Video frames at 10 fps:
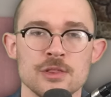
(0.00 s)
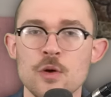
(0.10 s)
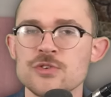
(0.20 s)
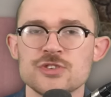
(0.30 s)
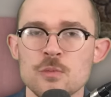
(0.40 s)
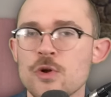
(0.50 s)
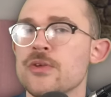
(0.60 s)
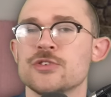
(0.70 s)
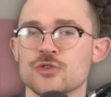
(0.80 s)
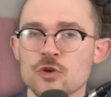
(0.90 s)
There was some
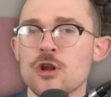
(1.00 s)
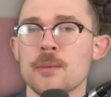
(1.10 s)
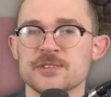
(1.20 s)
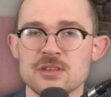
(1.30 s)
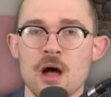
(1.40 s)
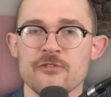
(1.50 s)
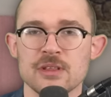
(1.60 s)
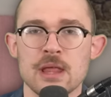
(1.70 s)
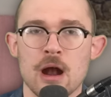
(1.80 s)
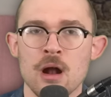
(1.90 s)
really screwed up stuff
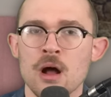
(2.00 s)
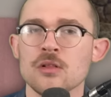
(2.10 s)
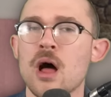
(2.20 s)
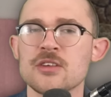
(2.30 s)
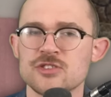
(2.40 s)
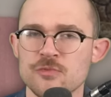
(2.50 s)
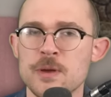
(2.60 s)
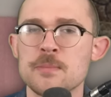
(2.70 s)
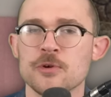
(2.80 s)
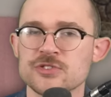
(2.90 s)
in there. Lots of
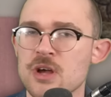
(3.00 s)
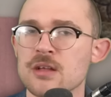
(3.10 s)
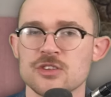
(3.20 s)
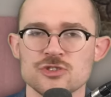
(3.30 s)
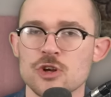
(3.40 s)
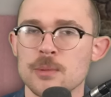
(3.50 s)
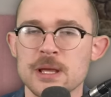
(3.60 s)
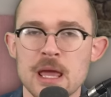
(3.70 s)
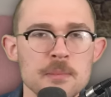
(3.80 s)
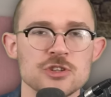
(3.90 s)
people saw
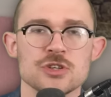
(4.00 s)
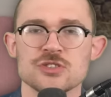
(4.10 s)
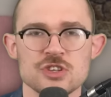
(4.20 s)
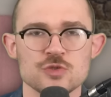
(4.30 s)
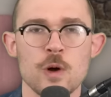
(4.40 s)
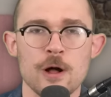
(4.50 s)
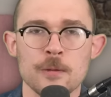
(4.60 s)
disturbing images as well.